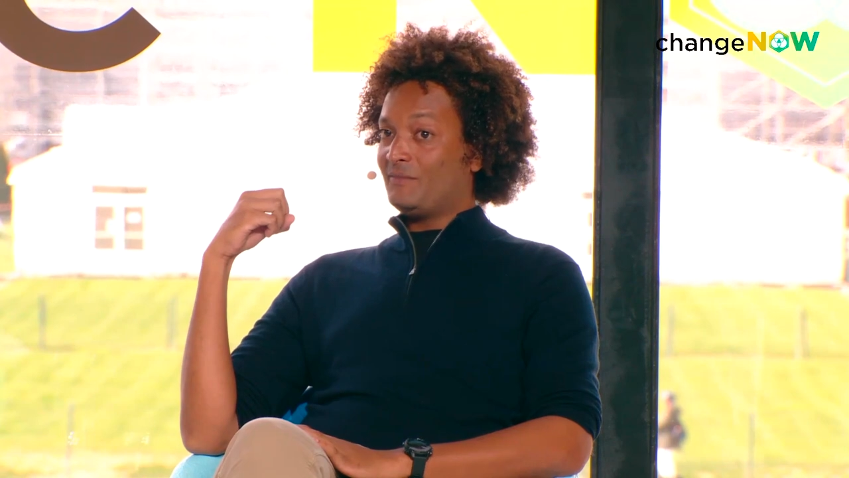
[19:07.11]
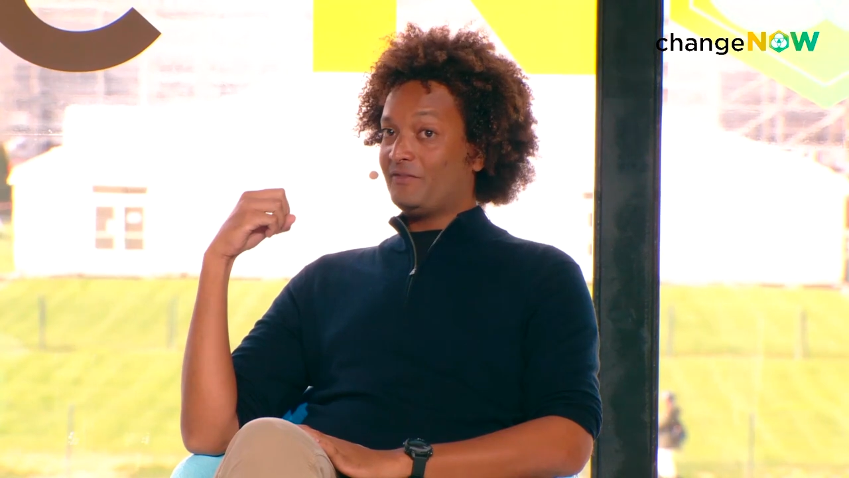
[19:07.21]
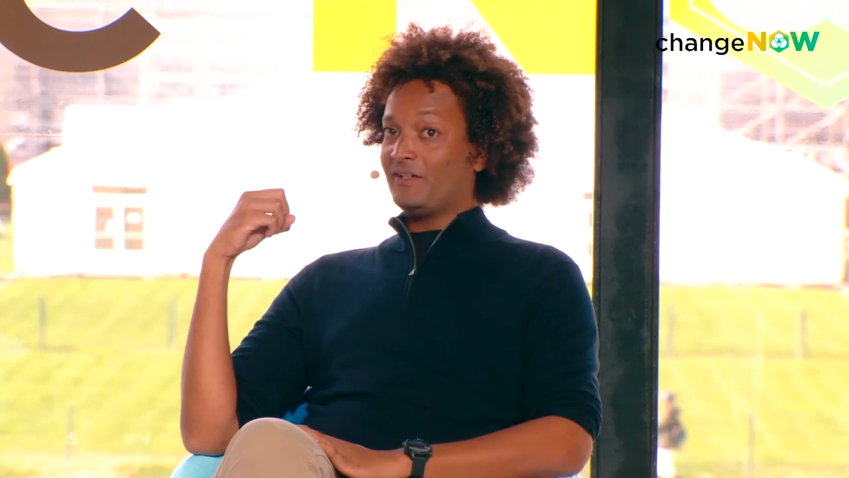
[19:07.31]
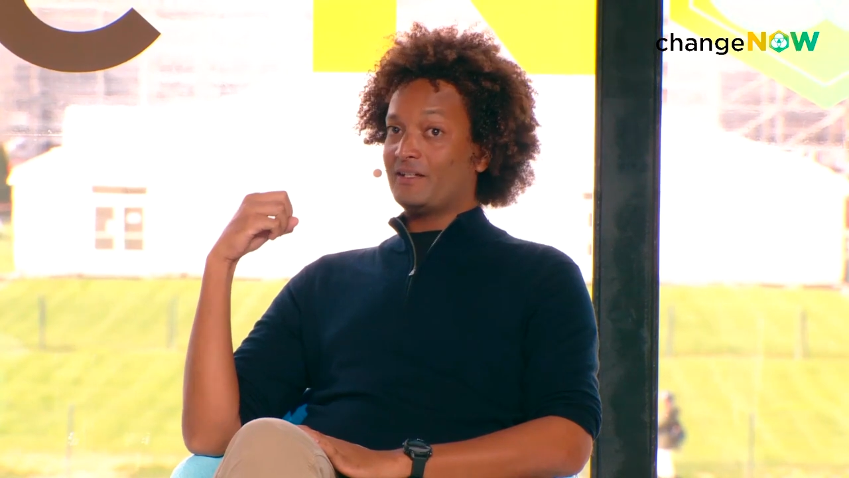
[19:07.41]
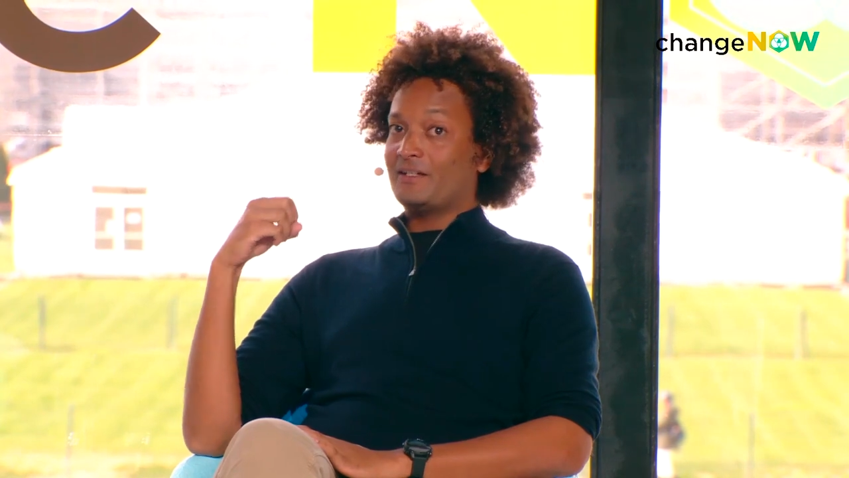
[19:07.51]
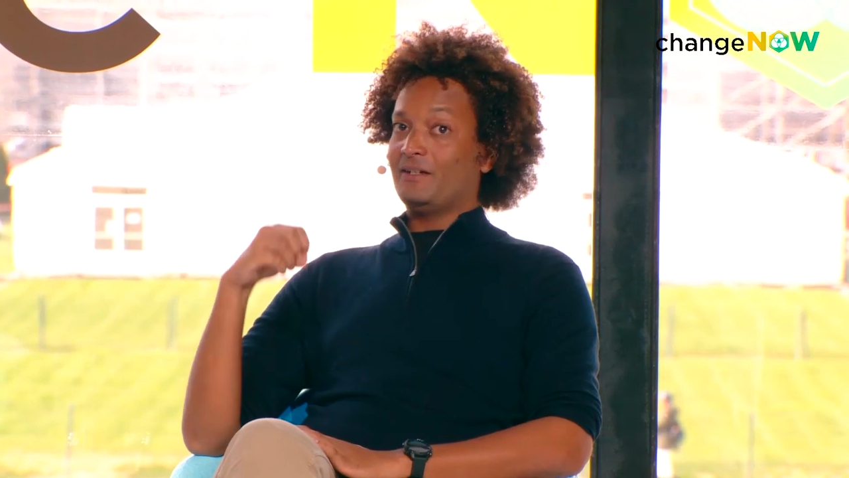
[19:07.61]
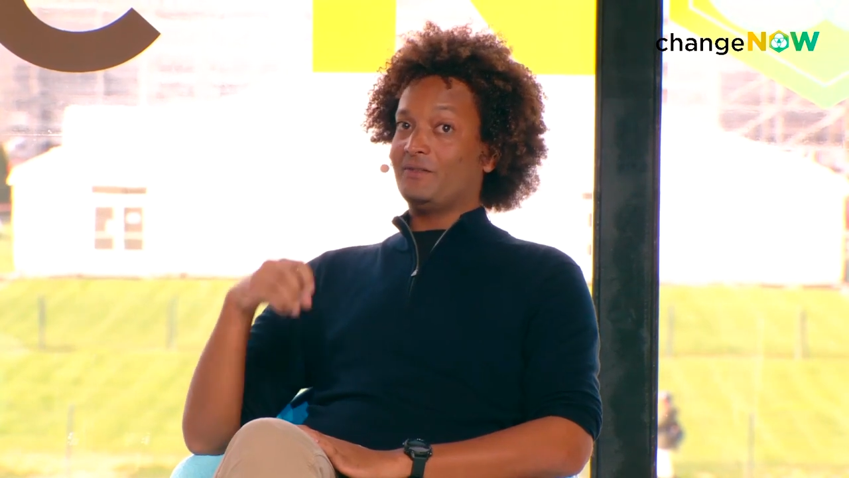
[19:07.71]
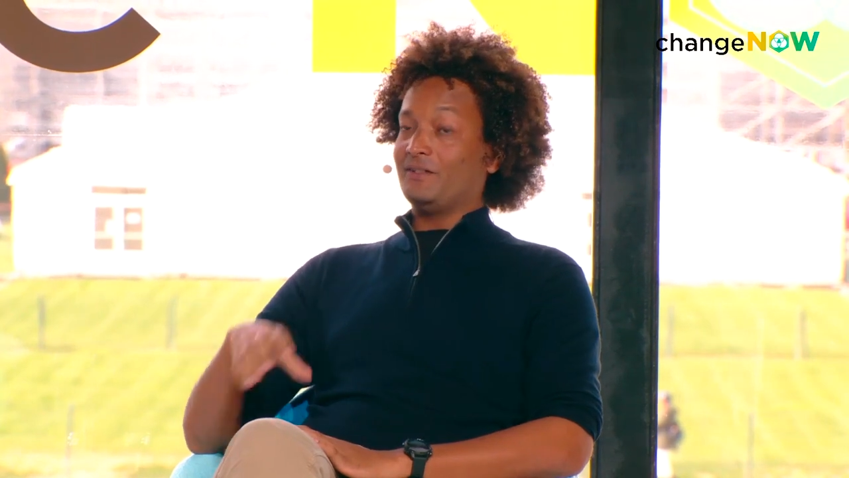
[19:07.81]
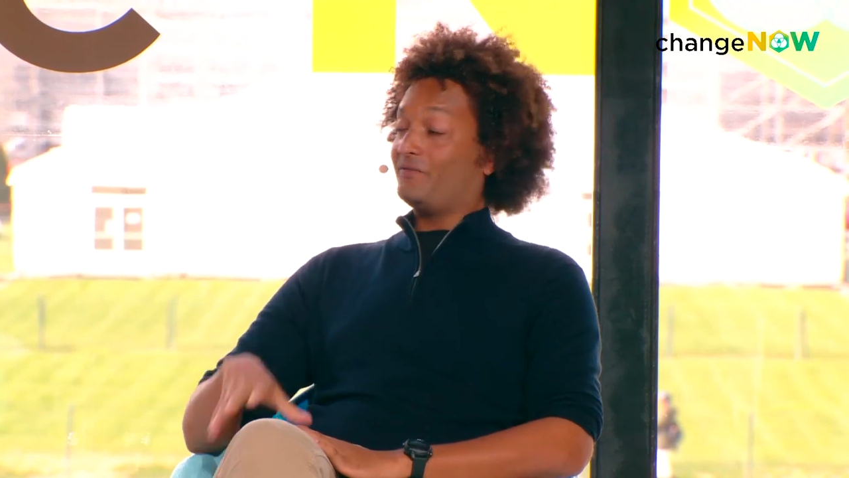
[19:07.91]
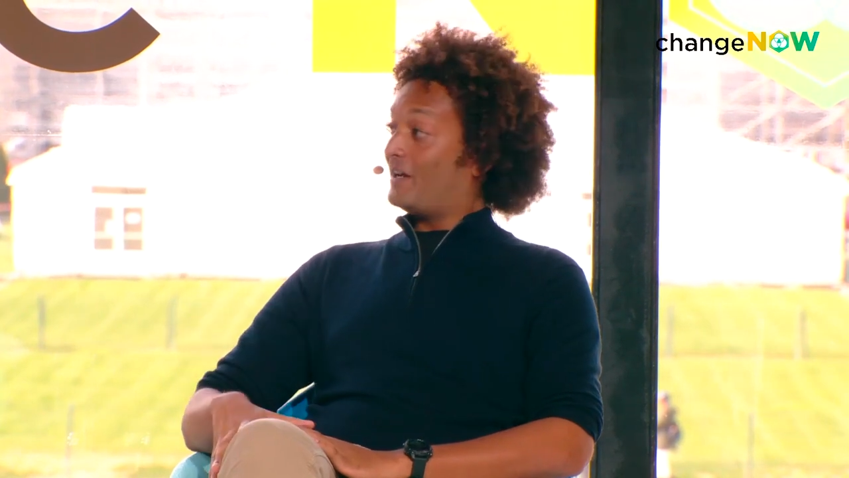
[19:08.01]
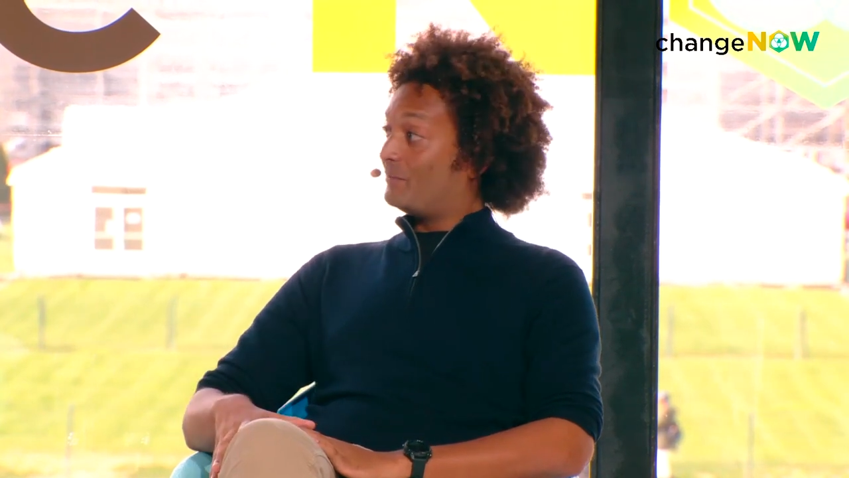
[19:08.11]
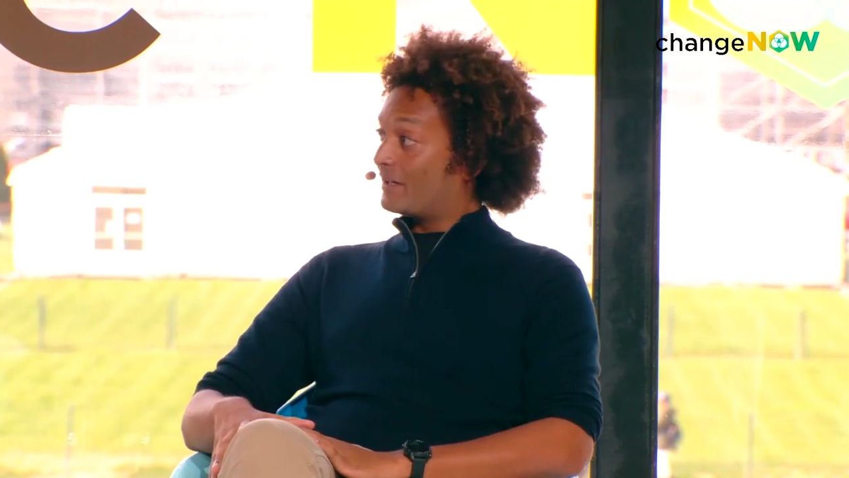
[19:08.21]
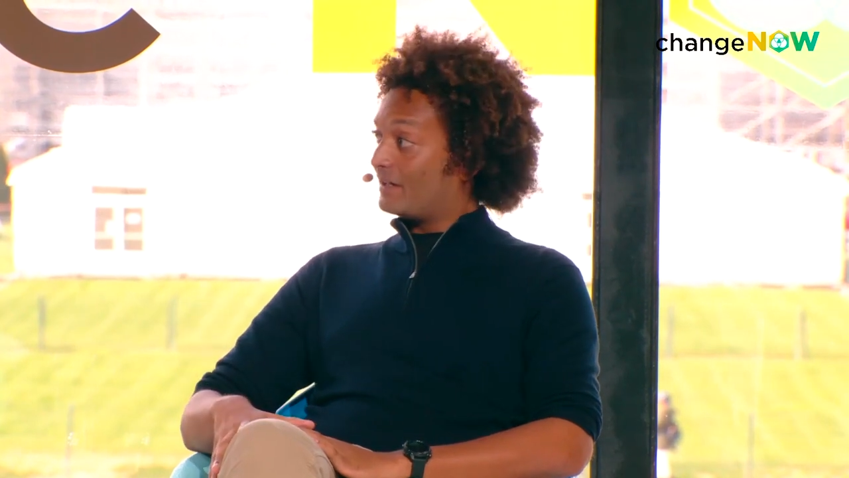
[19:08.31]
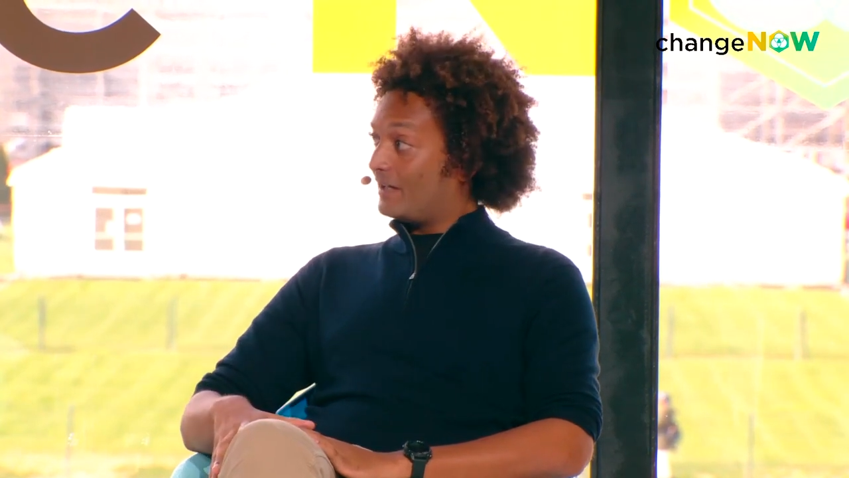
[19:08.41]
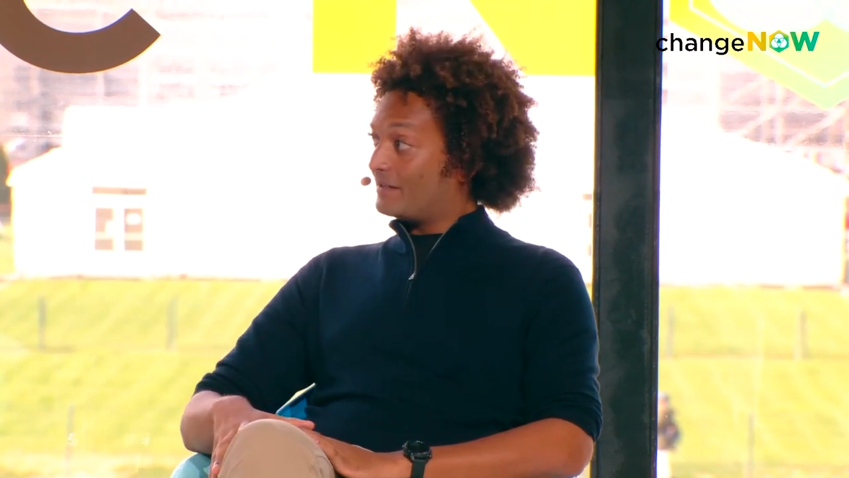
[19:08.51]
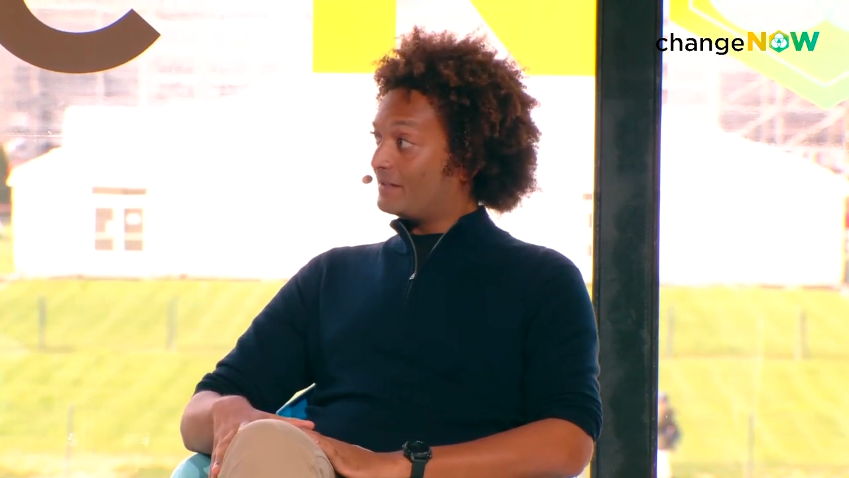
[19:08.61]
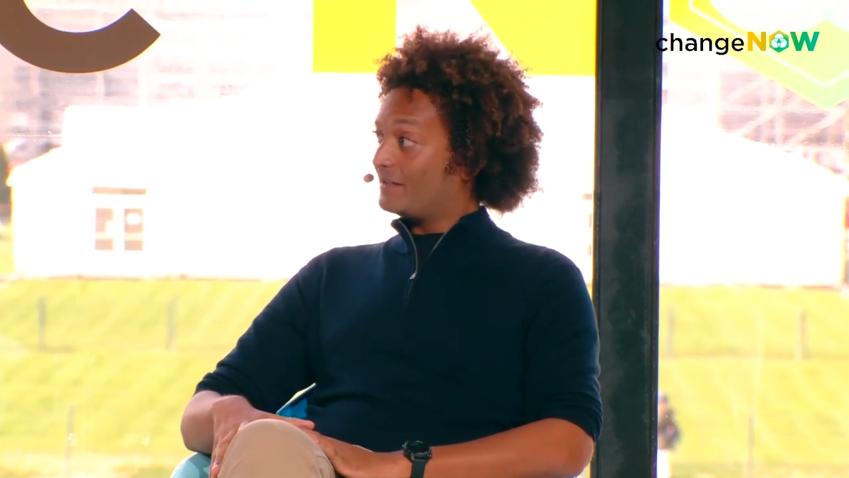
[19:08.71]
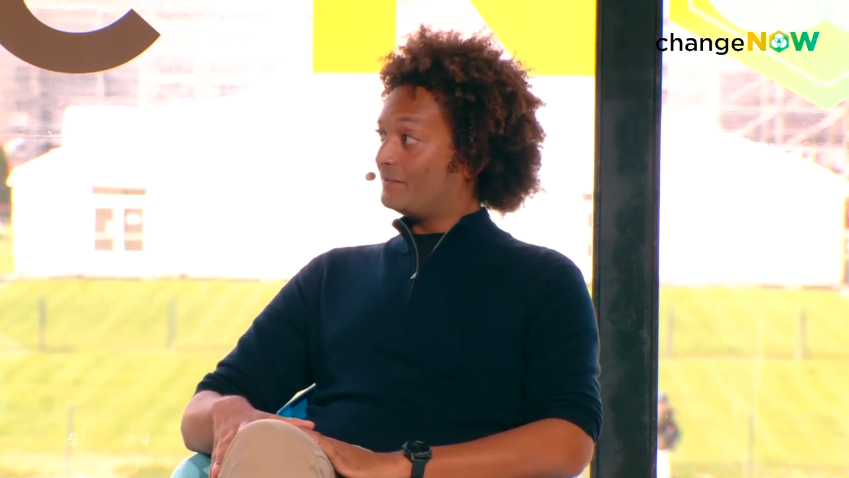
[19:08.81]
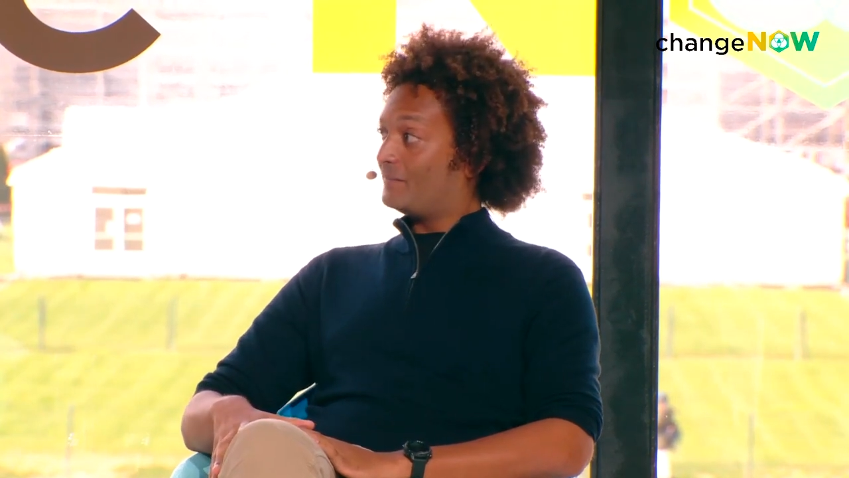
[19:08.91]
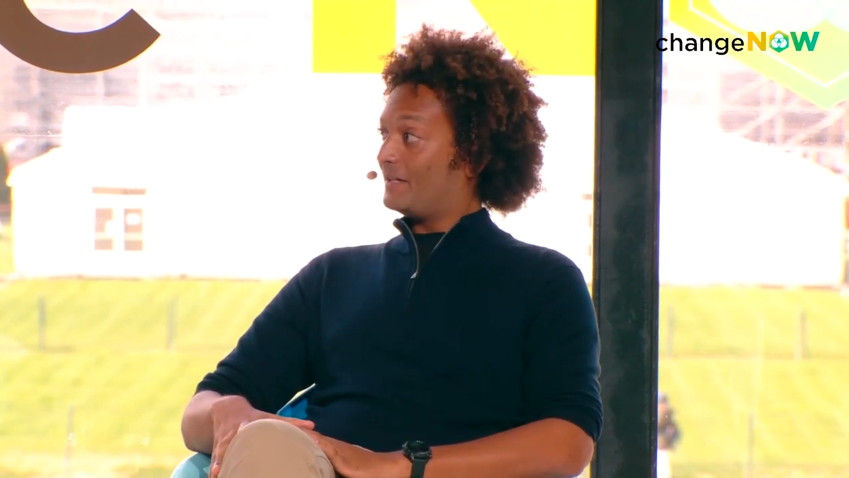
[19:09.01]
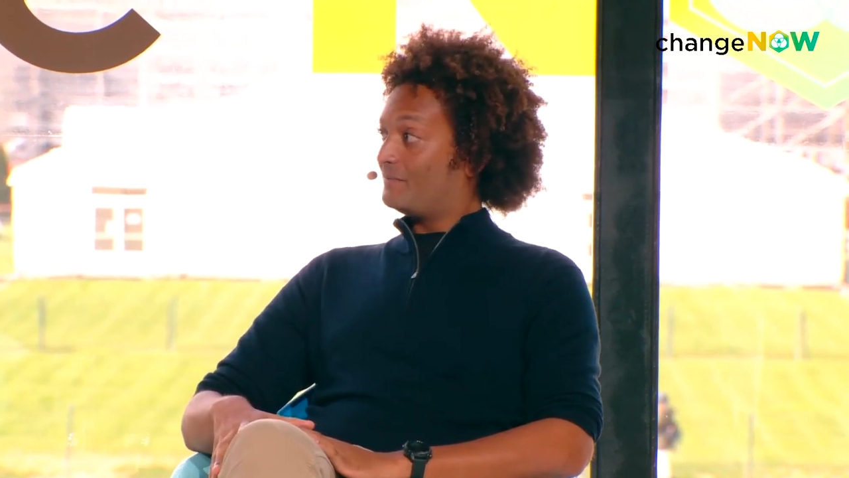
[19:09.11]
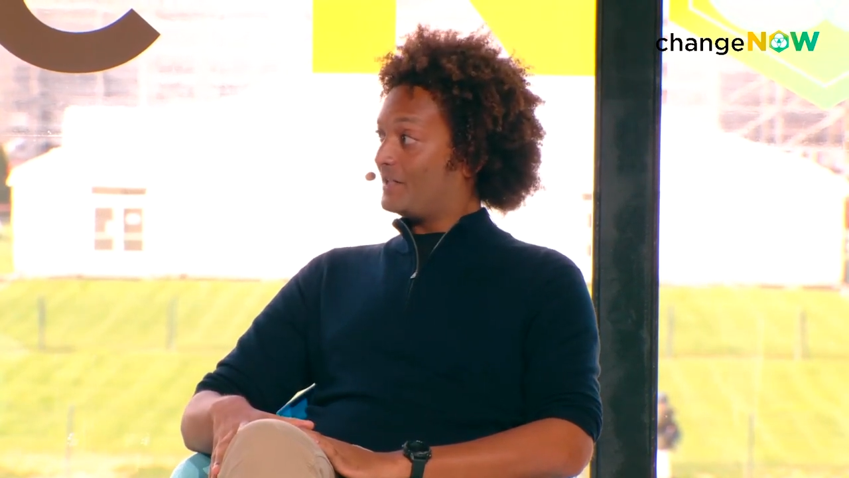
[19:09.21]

my first gig was in Fabric in London and played